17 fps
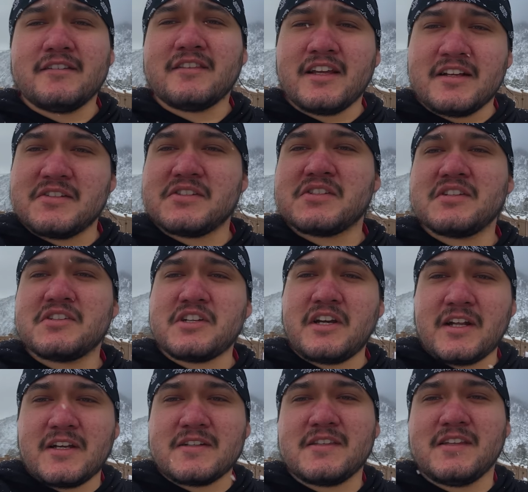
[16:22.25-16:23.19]
Thanks to
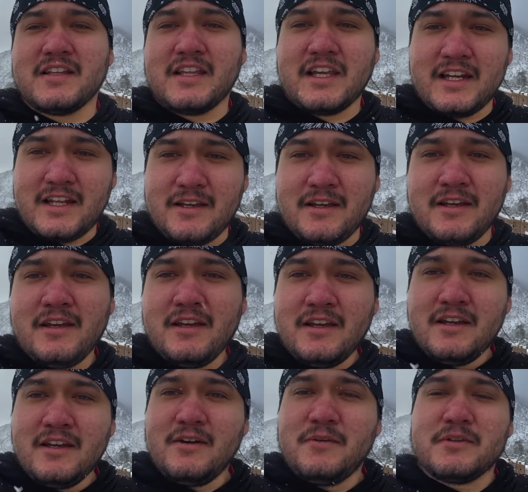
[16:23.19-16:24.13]
shout out to the lady
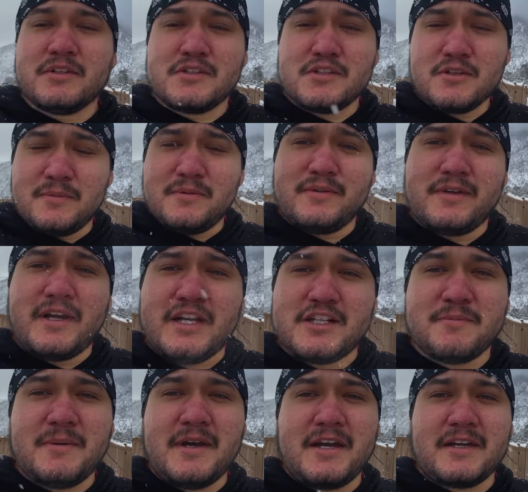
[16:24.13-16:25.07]
with the Subaru
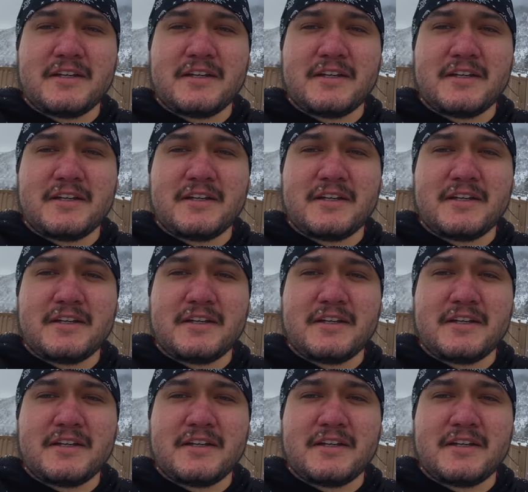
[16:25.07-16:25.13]
hatchback.